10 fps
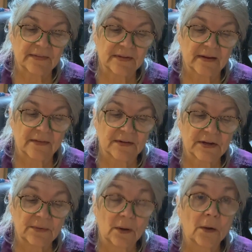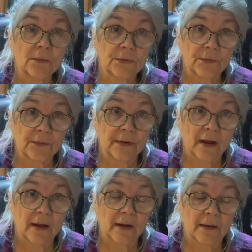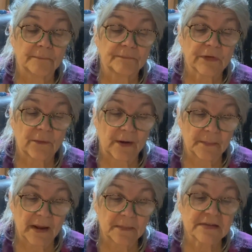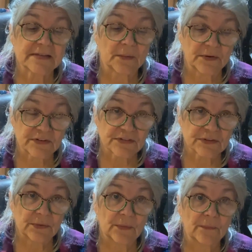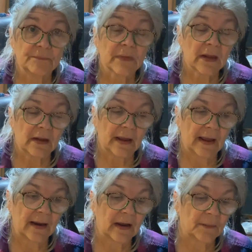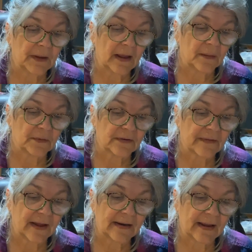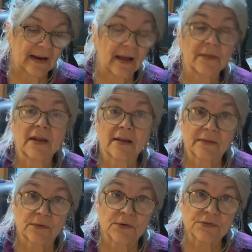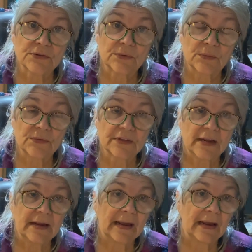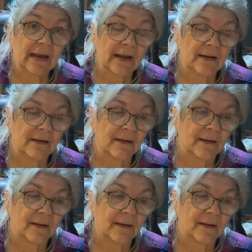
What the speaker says: the 2 older grandbabies that went to school, and I'll be able to find out how they like their new schools. And